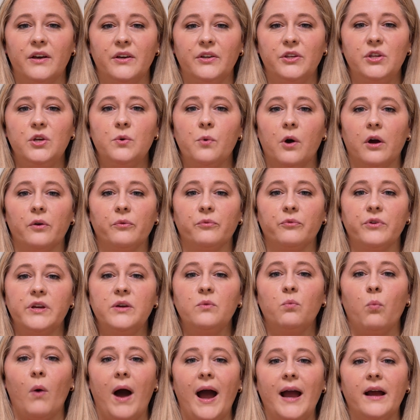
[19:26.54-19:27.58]
you are
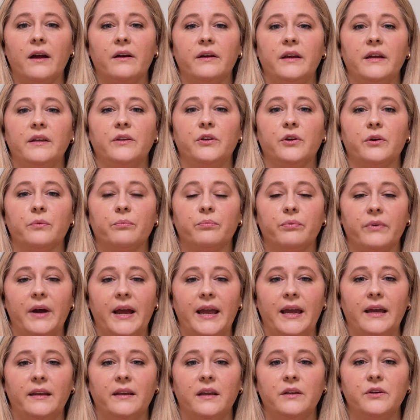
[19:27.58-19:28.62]
rewiring your
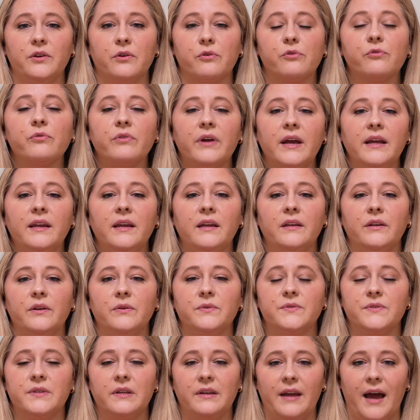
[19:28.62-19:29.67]
brain and you're creating new
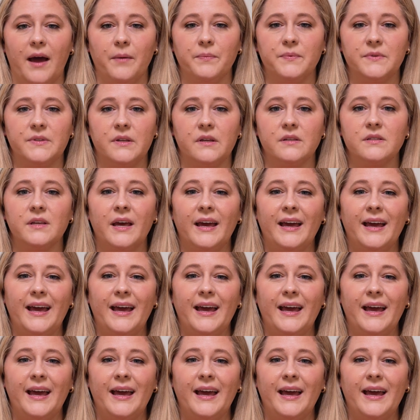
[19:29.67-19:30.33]
synapses.